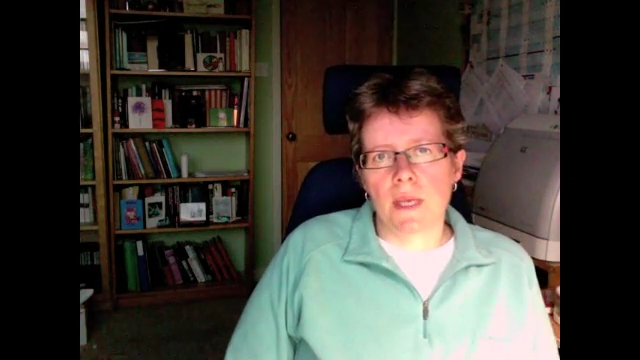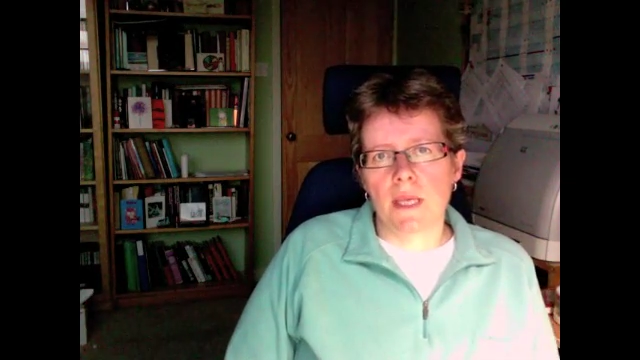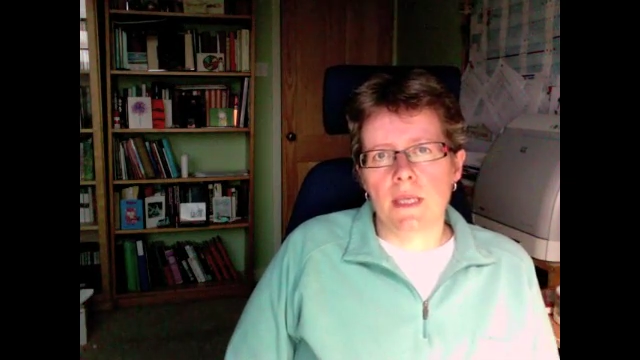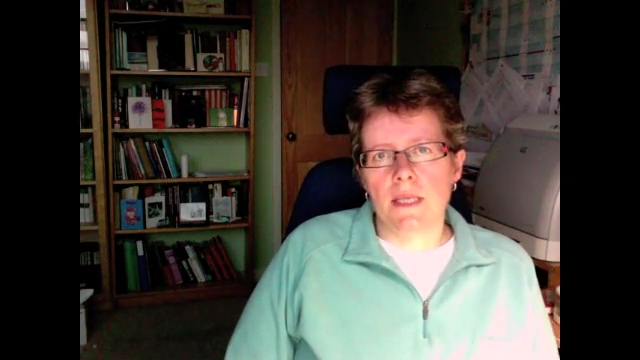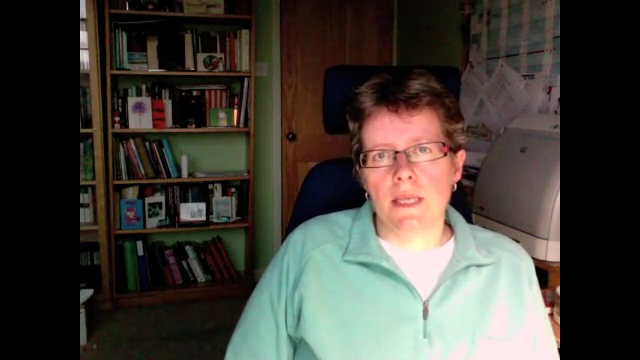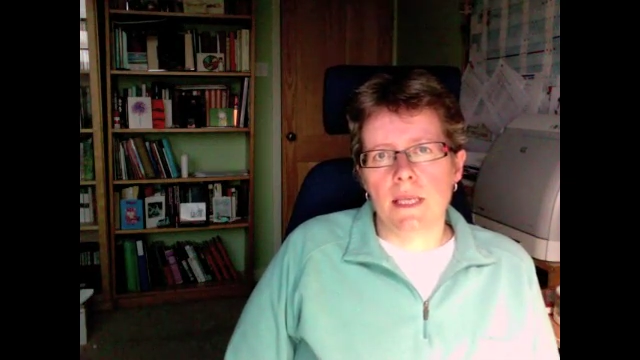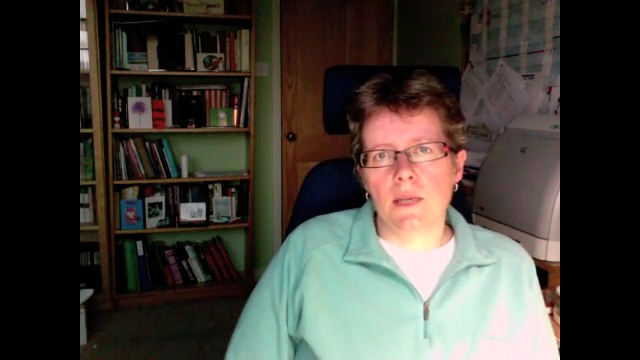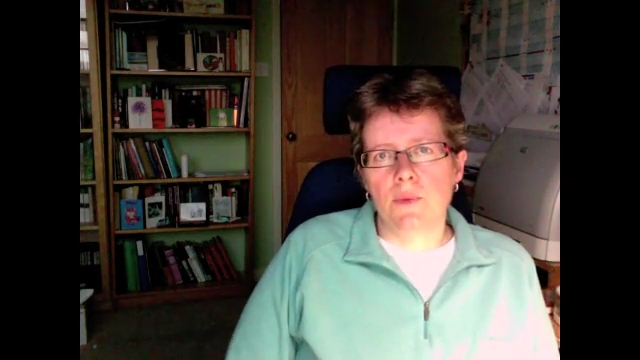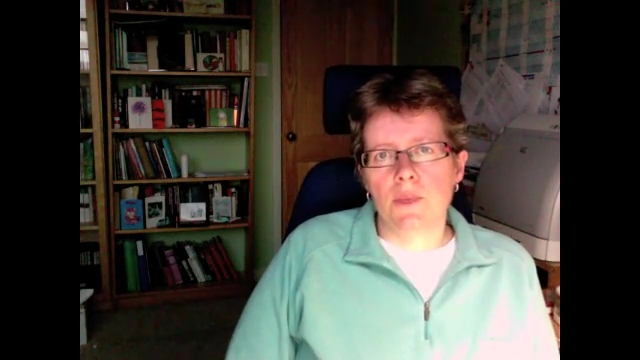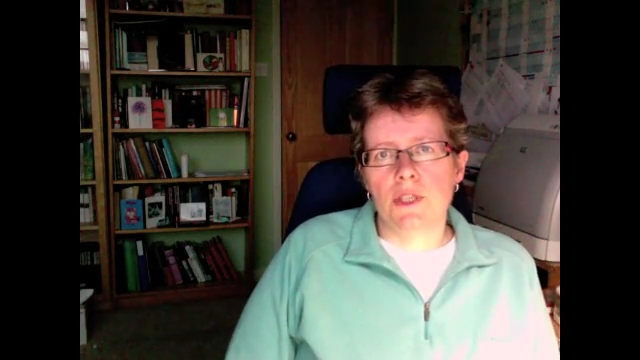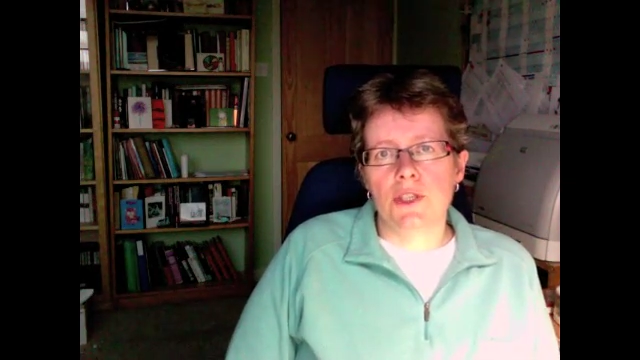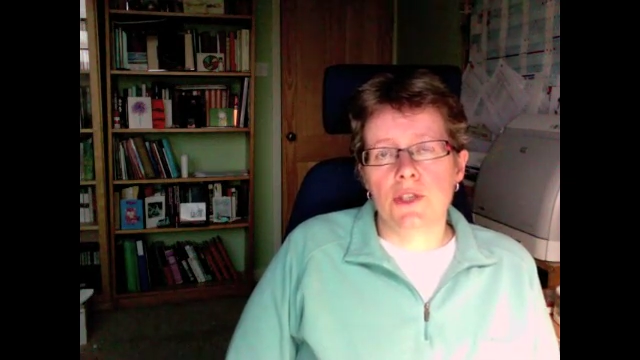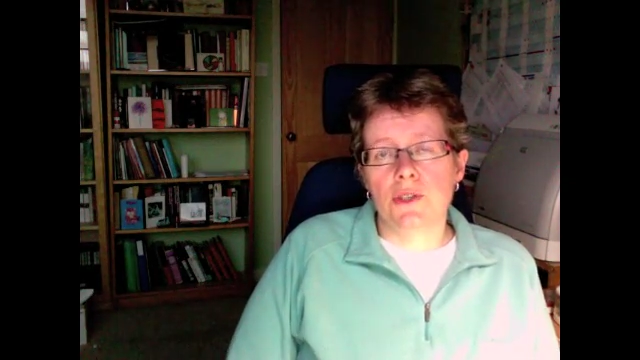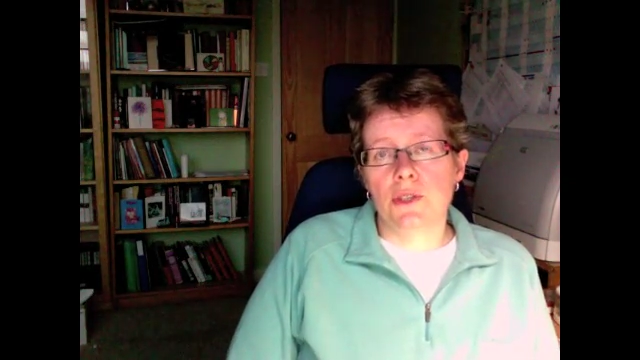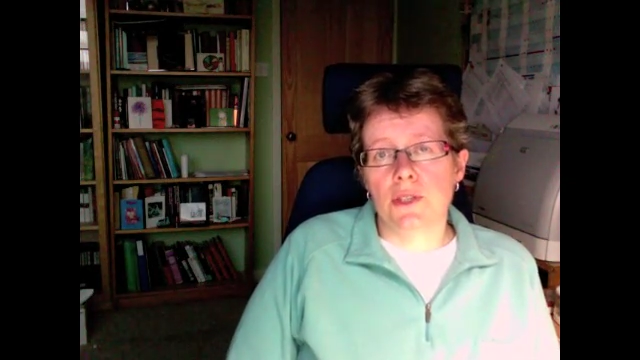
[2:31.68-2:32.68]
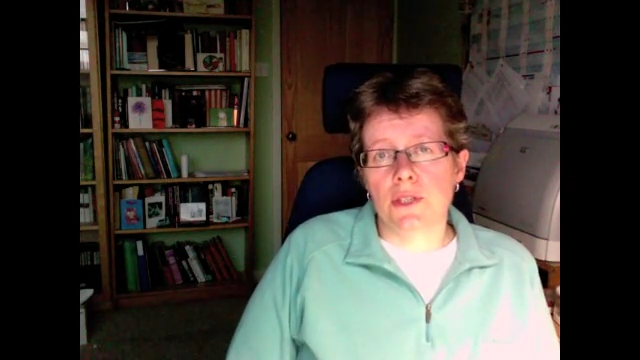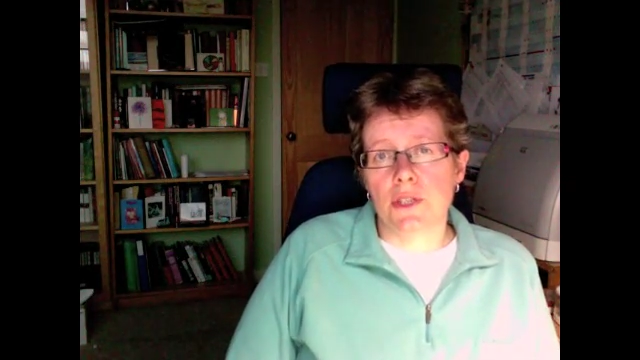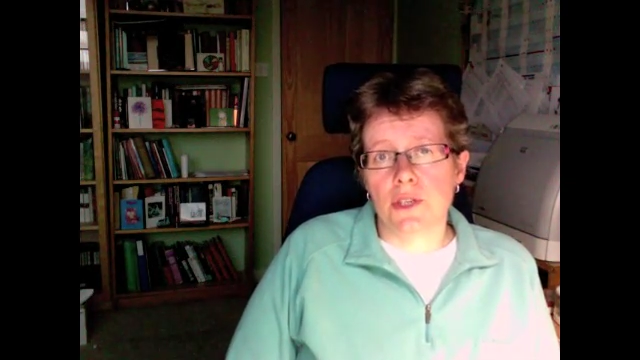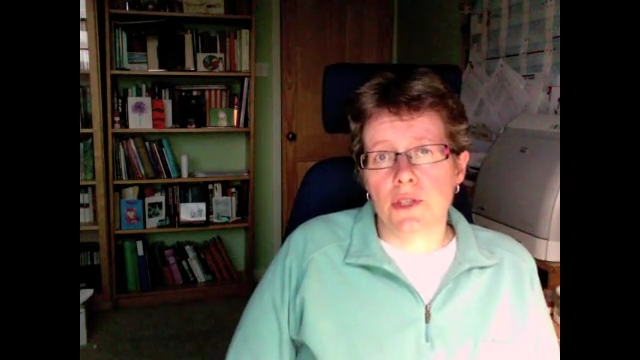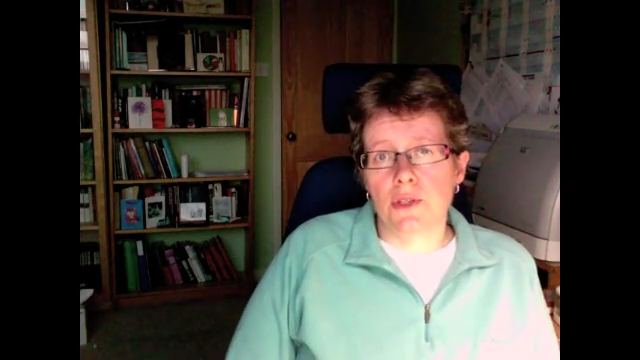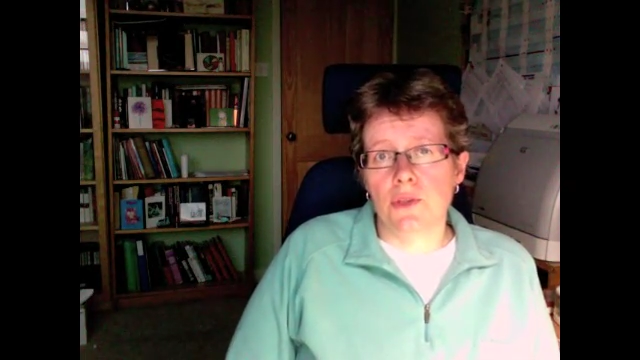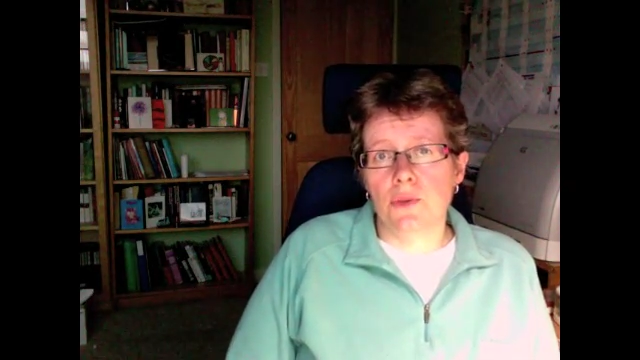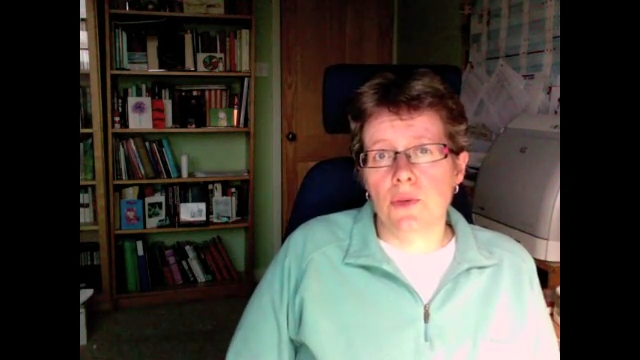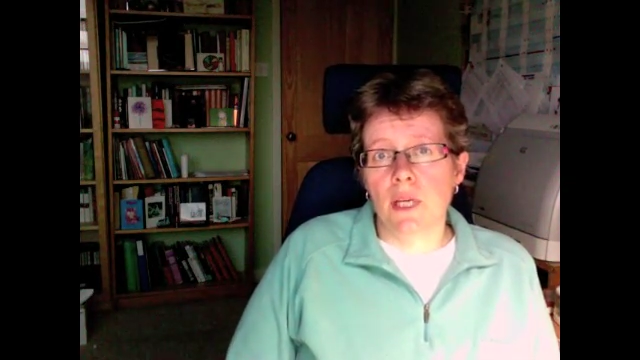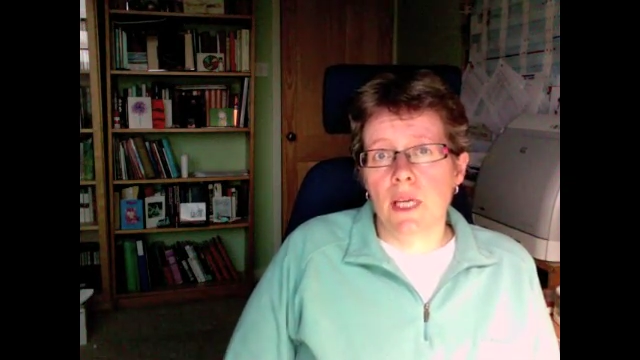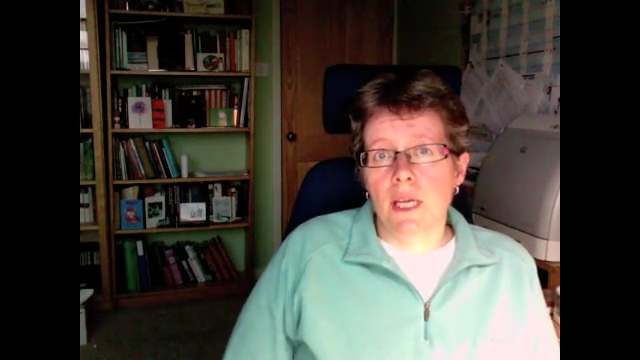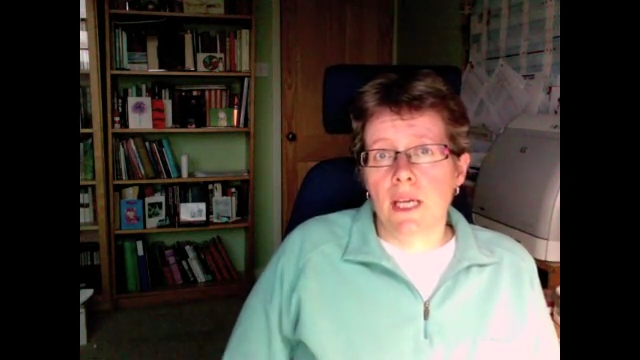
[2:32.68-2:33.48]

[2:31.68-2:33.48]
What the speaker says: dealing with students who